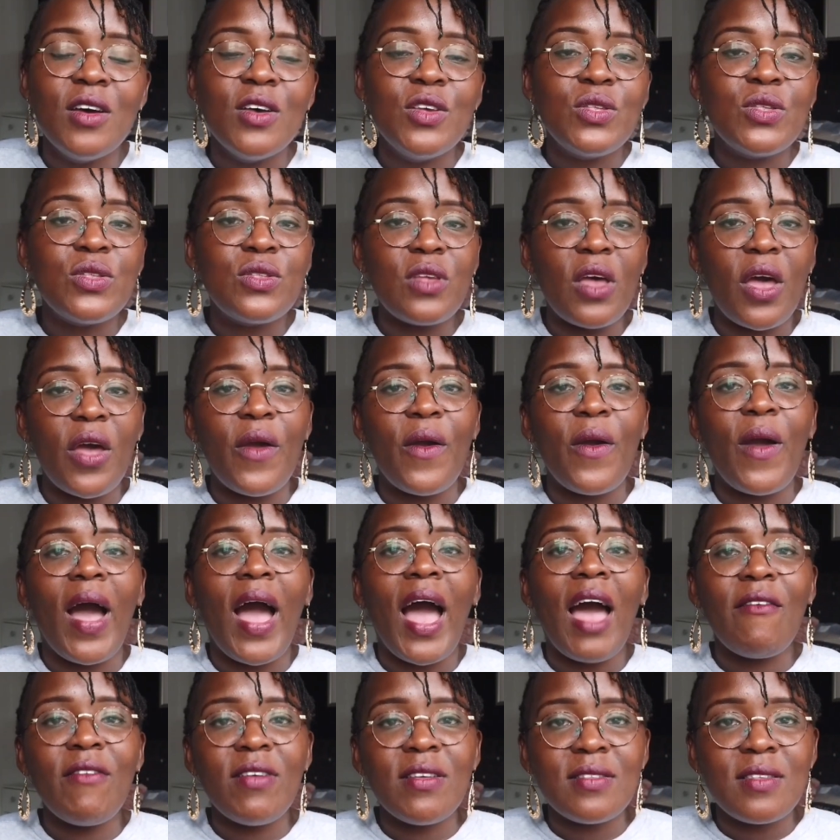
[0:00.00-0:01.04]
So
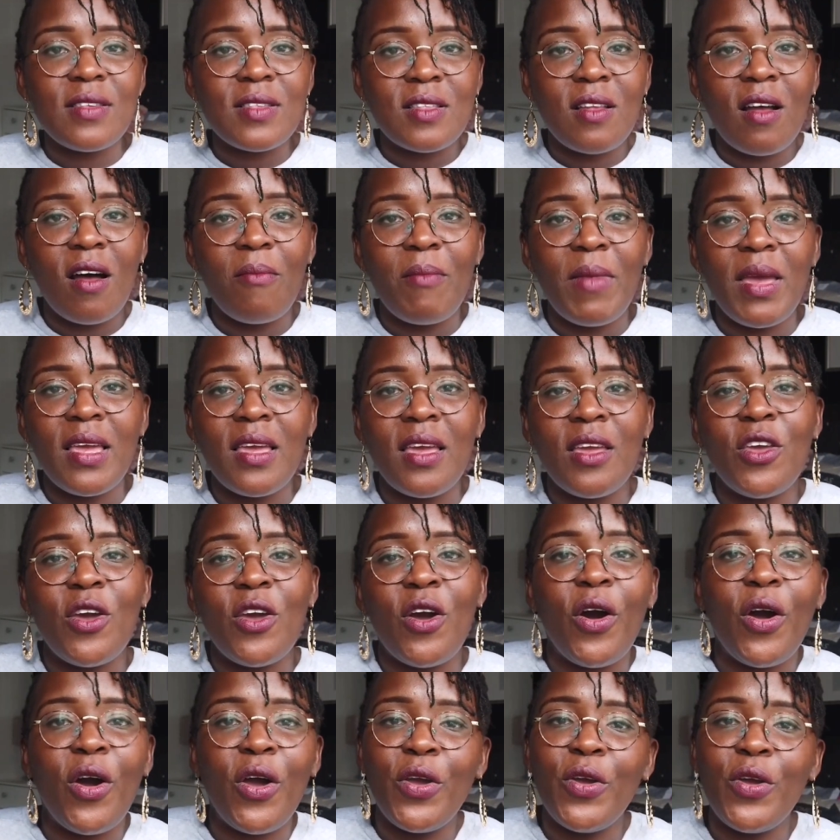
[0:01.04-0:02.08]
having to start making
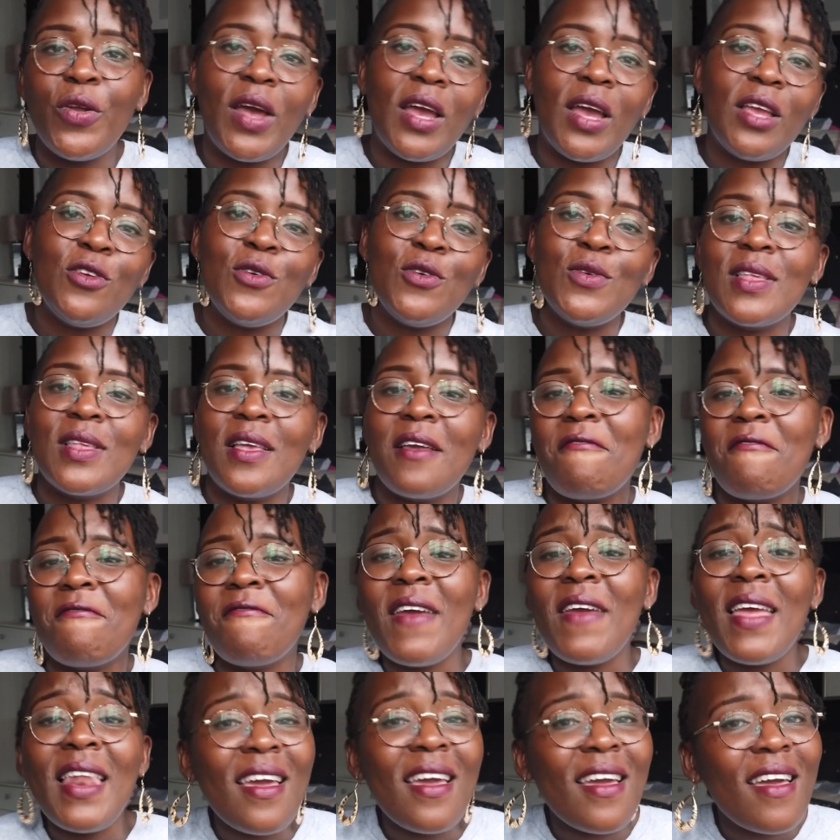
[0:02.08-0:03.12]
your own and using
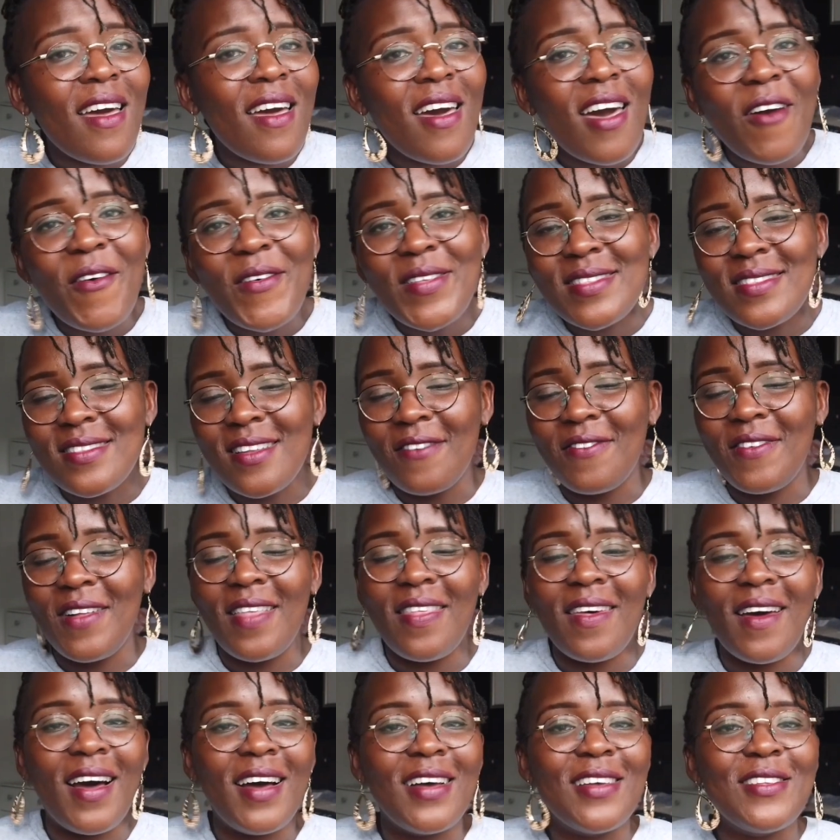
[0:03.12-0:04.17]
vinegar and stuff like
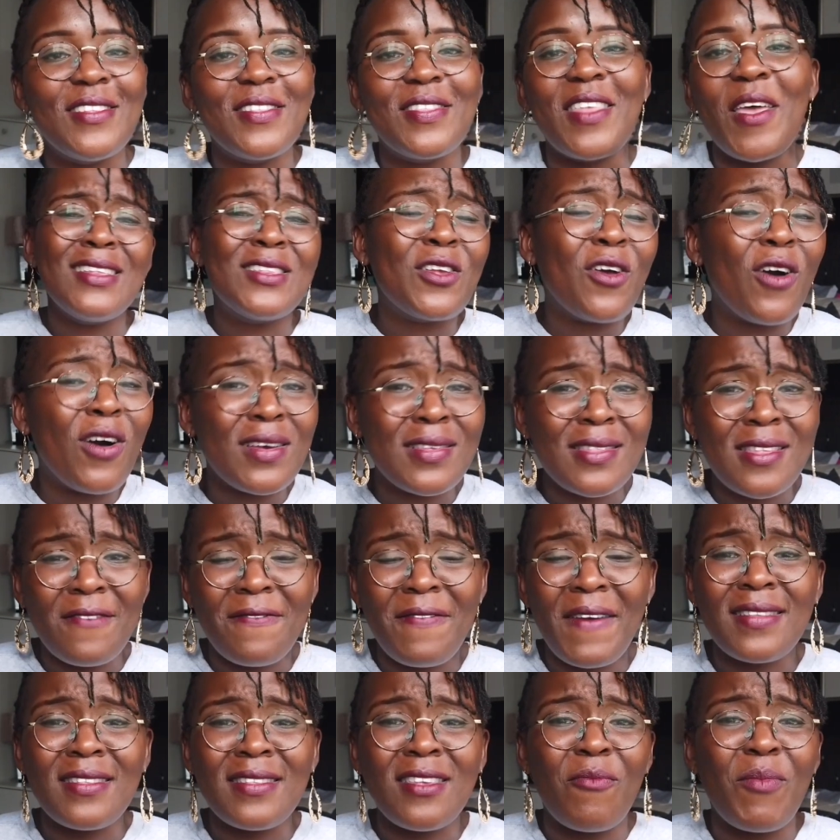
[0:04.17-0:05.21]
that, it's cost
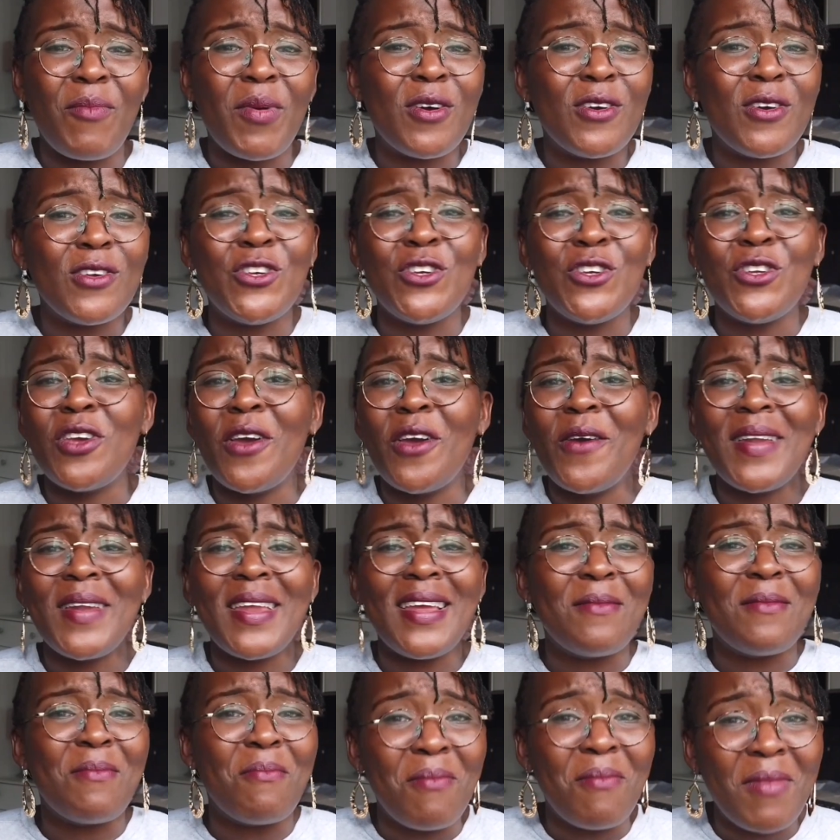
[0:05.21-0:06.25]
effective because you don't
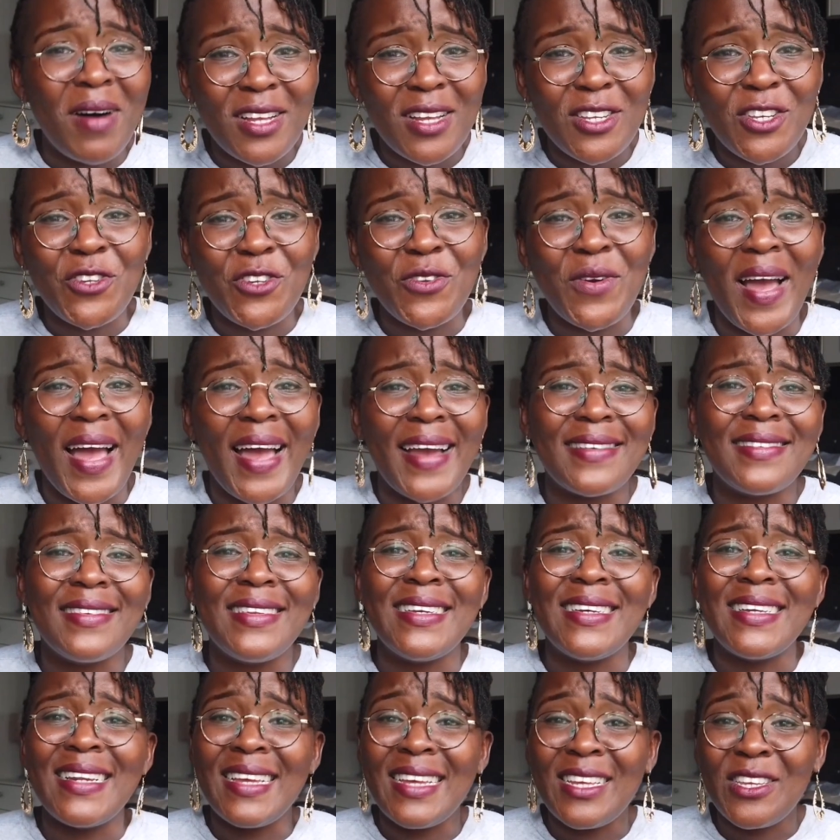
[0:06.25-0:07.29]
need much to
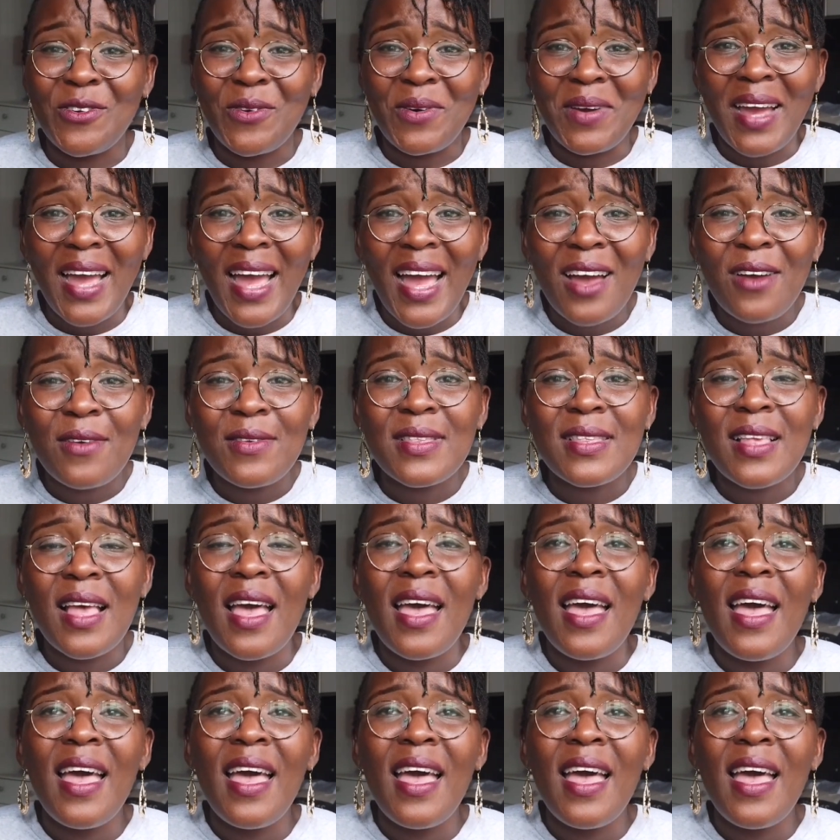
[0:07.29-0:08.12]
actually clean your house.